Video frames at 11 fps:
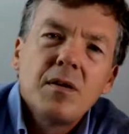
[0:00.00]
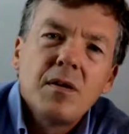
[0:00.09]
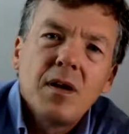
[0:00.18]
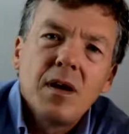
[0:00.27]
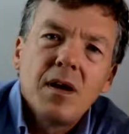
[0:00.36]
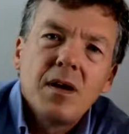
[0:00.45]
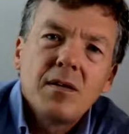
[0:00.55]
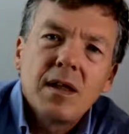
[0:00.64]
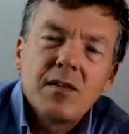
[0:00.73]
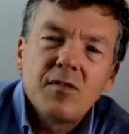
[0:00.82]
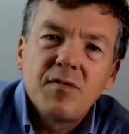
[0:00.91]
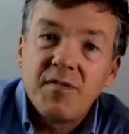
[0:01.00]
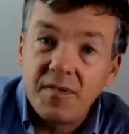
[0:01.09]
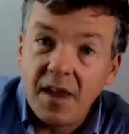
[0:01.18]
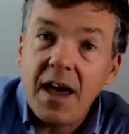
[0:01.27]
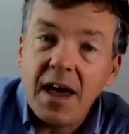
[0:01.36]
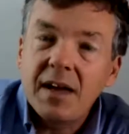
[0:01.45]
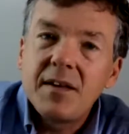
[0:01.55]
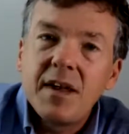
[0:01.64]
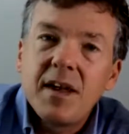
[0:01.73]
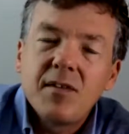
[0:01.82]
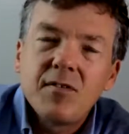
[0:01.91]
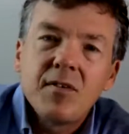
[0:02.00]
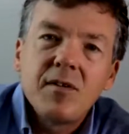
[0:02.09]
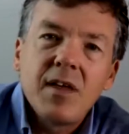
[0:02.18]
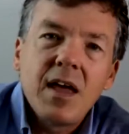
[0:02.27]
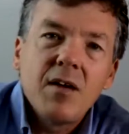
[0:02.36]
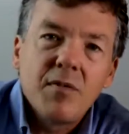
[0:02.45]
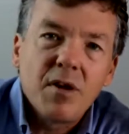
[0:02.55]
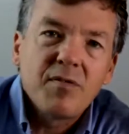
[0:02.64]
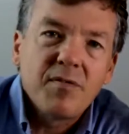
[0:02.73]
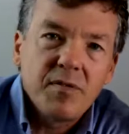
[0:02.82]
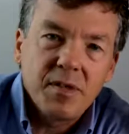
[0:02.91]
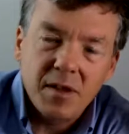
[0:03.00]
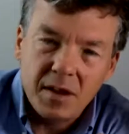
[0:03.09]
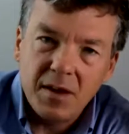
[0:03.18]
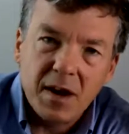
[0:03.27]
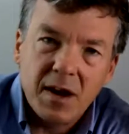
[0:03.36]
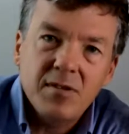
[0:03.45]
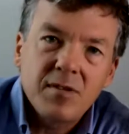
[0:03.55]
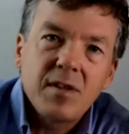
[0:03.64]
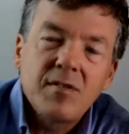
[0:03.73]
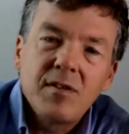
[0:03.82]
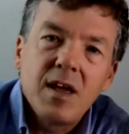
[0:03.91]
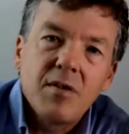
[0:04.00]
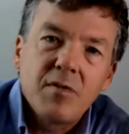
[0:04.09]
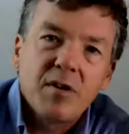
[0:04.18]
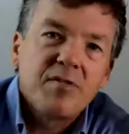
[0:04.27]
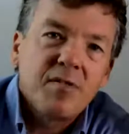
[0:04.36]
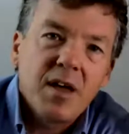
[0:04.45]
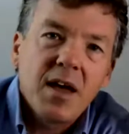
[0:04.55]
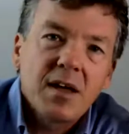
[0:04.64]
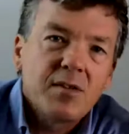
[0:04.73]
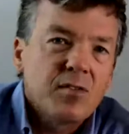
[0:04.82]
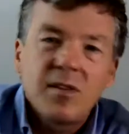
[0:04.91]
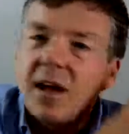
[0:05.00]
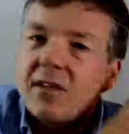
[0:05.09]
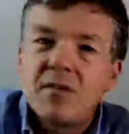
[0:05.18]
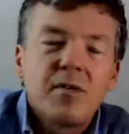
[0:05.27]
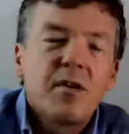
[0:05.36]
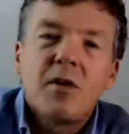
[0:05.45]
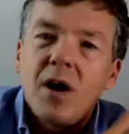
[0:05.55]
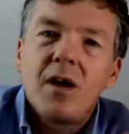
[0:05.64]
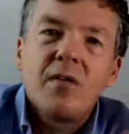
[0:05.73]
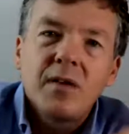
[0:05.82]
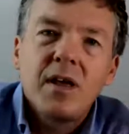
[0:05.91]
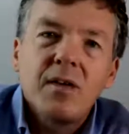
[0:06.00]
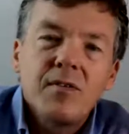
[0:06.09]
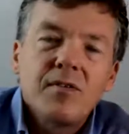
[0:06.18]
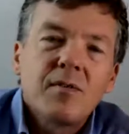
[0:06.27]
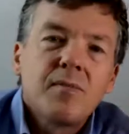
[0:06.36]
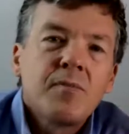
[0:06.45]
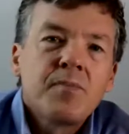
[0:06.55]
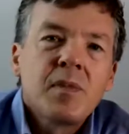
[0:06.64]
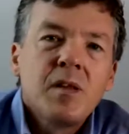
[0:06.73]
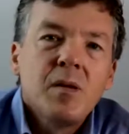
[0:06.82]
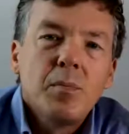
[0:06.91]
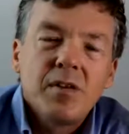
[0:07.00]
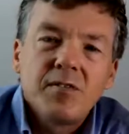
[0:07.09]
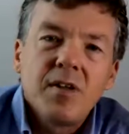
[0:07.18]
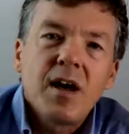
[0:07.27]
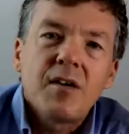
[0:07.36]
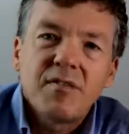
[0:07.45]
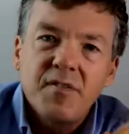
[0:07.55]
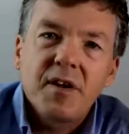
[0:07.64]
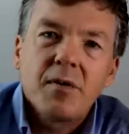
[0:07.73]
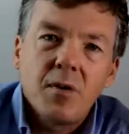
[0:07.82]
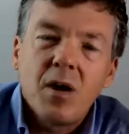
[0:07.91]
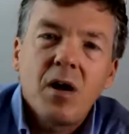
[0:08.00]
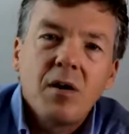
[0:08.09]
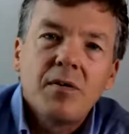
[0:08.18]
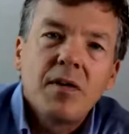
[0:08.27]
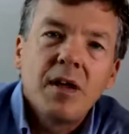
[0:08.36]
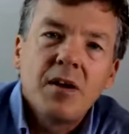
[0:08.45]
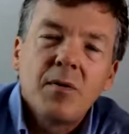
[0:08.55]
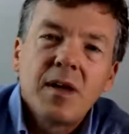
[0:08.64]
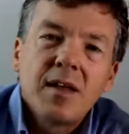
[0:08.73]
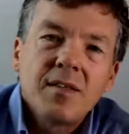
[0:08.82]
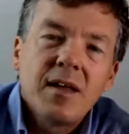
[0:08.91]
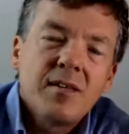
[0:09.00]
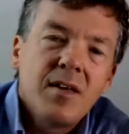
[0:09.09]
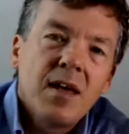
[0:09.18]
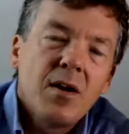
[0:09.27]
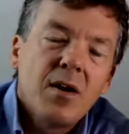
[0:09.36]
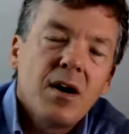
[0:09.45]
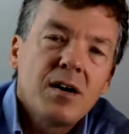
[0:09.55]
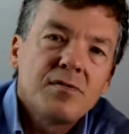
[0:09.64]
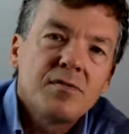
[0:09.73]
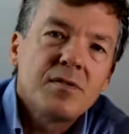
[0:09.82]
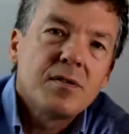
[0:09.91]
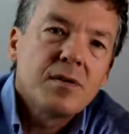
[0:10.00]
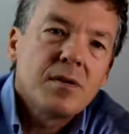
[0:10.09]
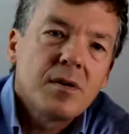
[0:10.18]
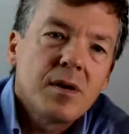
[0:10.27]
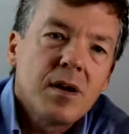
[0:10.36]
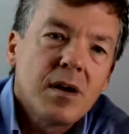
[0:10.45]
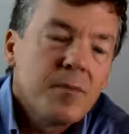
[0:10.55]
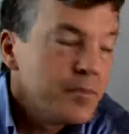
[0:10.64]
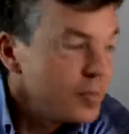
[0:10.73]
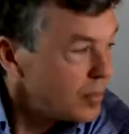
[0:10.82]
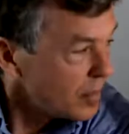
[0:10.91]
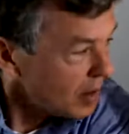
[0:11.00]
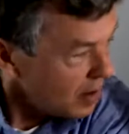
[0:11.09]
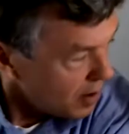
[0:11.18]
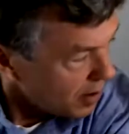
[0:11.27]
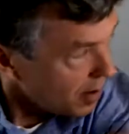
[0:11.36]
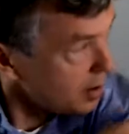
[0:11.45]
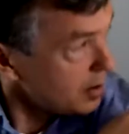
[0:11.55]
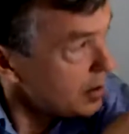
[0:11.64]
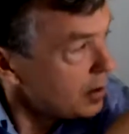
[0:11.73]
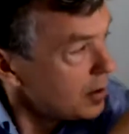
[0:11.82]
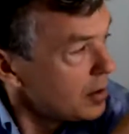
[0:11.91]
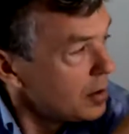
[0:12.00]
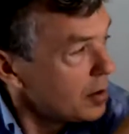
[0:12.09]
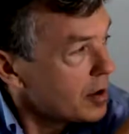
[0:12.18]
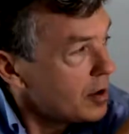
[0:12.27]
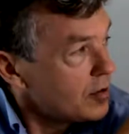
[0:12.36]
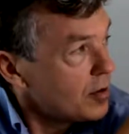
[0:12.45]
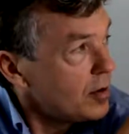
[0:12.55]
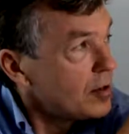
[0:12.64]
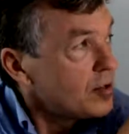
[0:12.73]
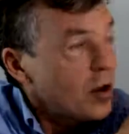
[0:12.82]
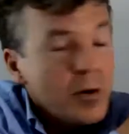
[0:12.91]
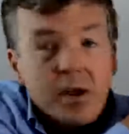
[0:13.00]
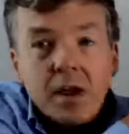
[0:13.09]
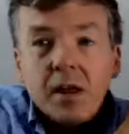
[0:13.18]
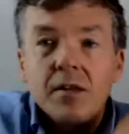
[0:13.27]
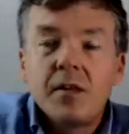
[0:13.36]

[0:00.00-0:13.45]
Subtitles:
That's the Flag Day. It's the day of in the United States, the day of our flag. There's lots of other holidays, but it's not a federal holiday. You don't get that day off. Okay. All right. Okay. So let's go again.